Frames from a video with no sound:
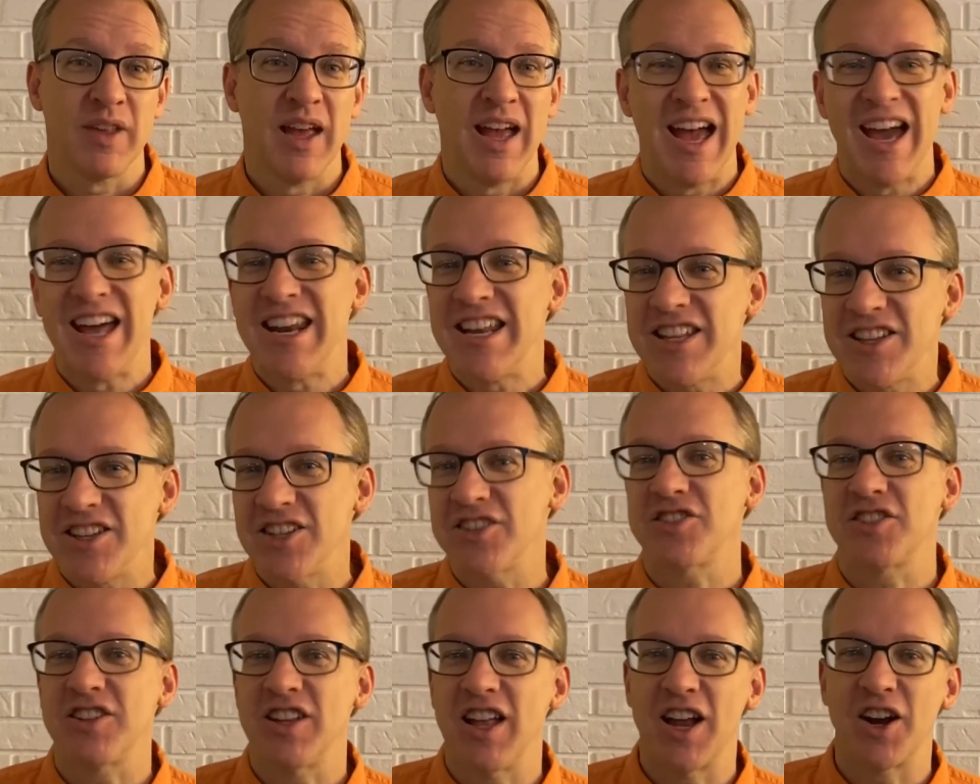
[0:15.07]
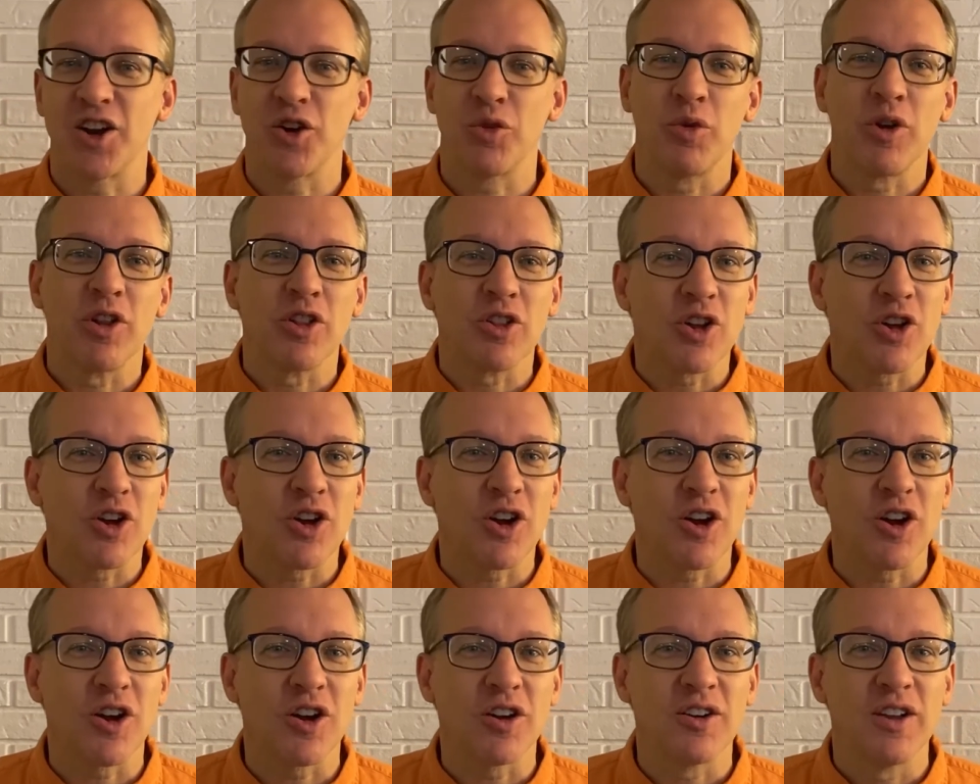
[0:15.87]
And in this letter, we
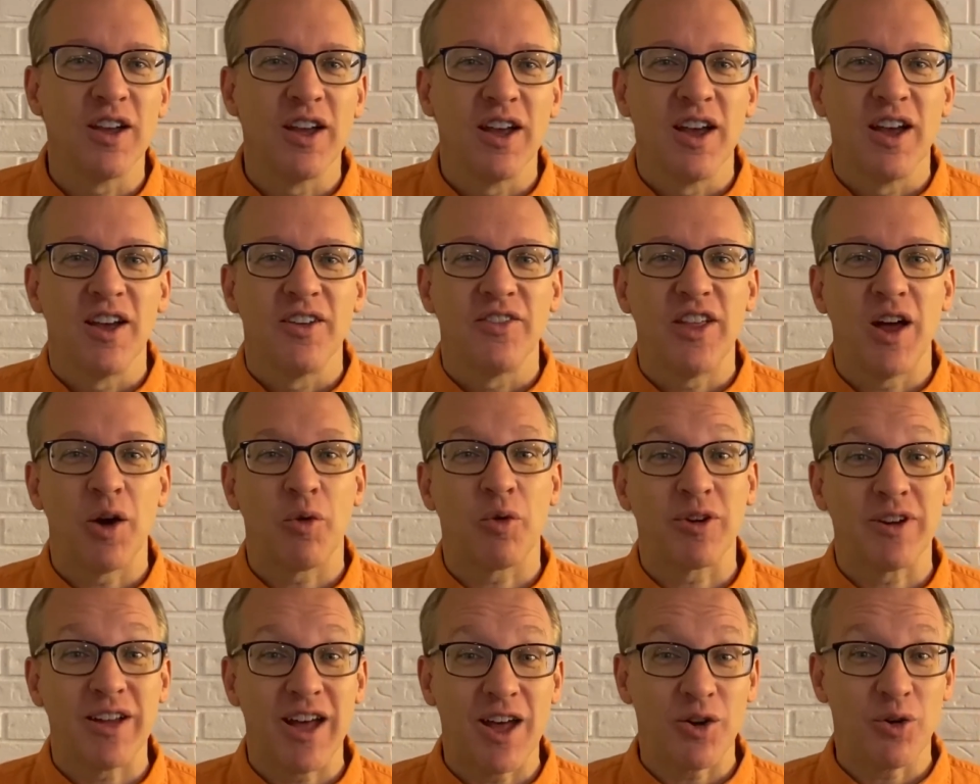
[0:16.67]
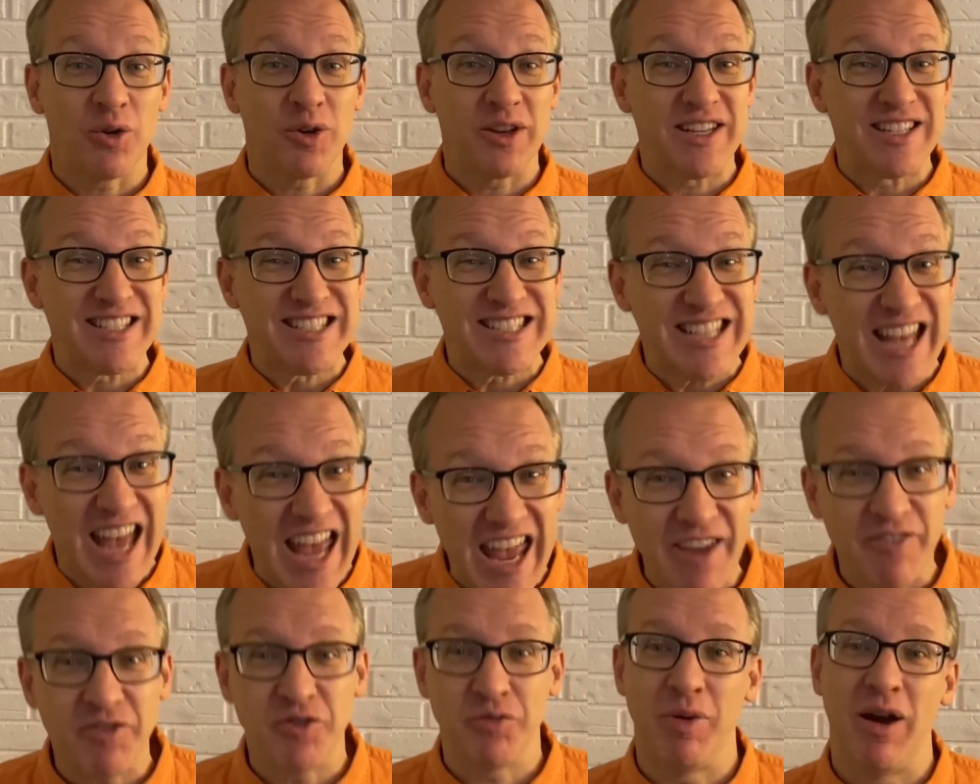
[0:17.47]
learn that we're not only
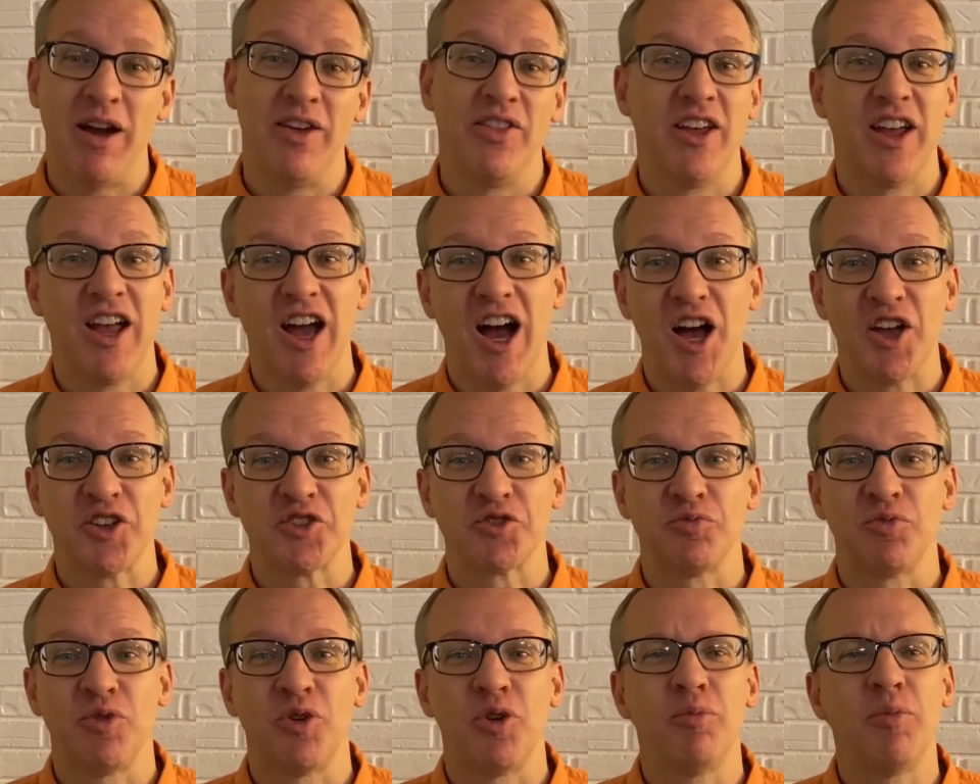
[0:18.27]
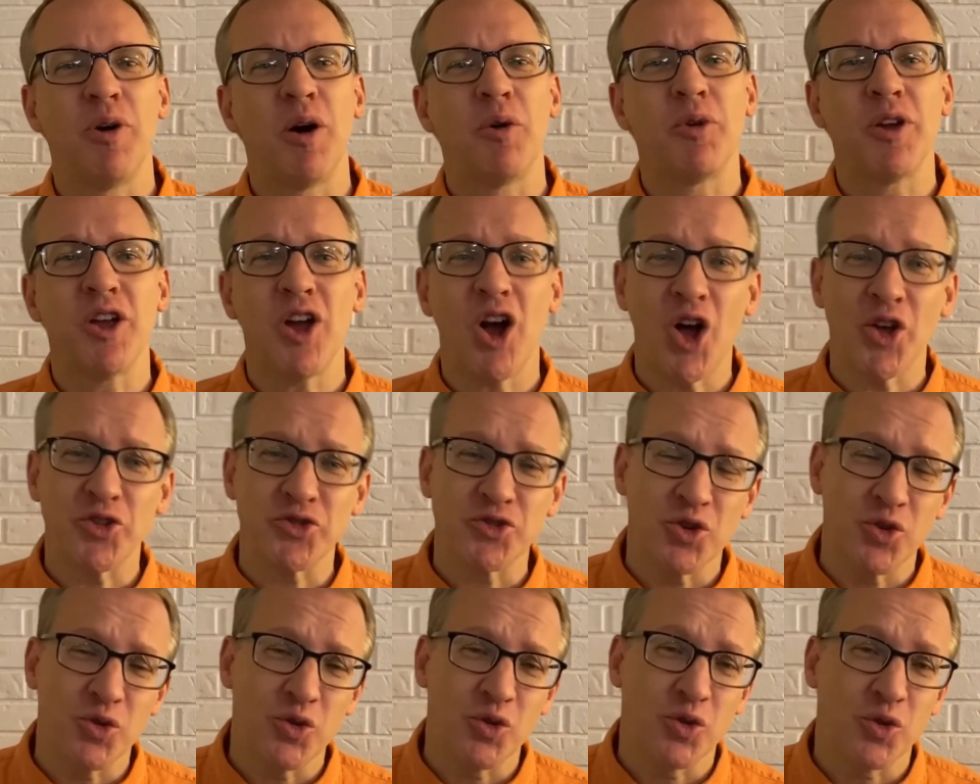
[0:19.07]
saved by the gospel, but we
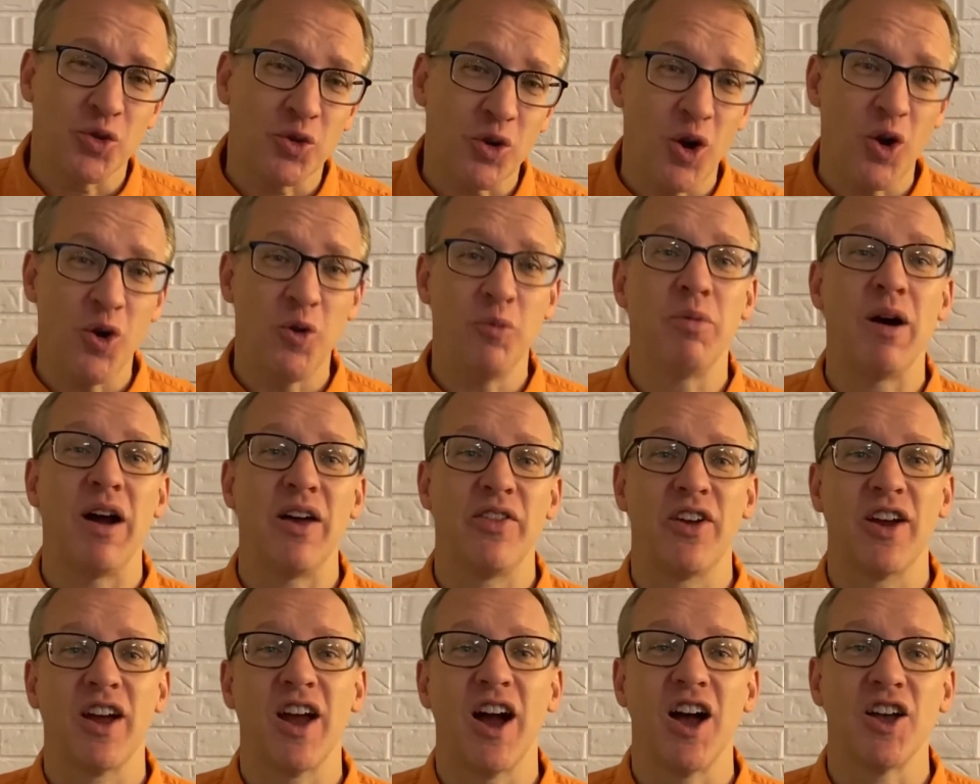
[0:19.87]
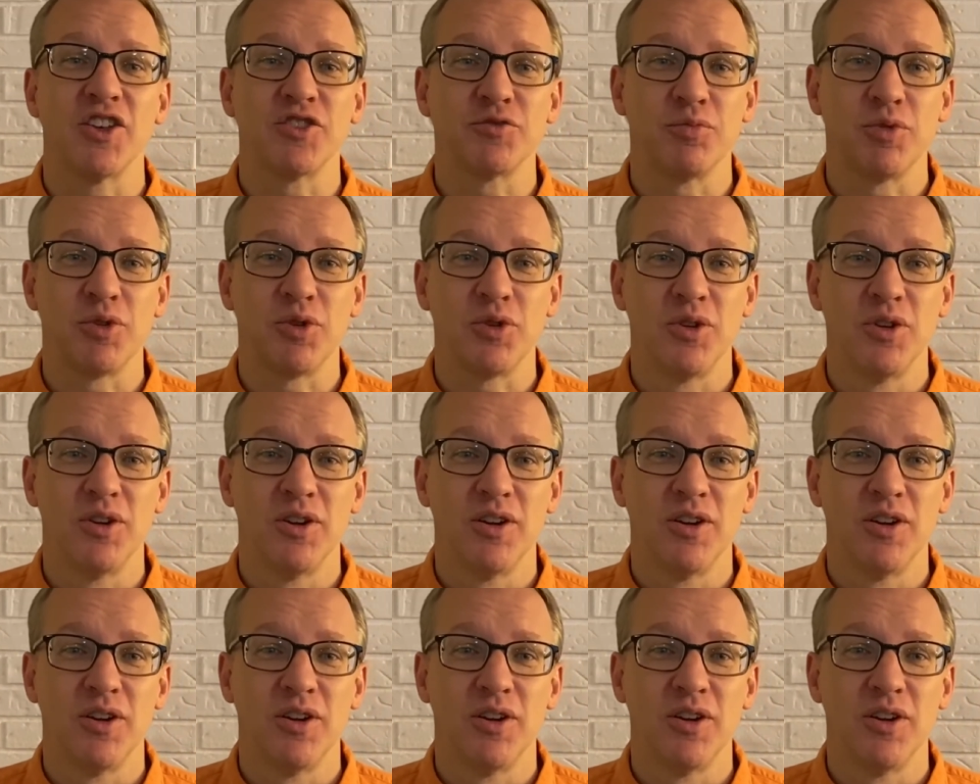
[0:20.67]
also grow by the gospel.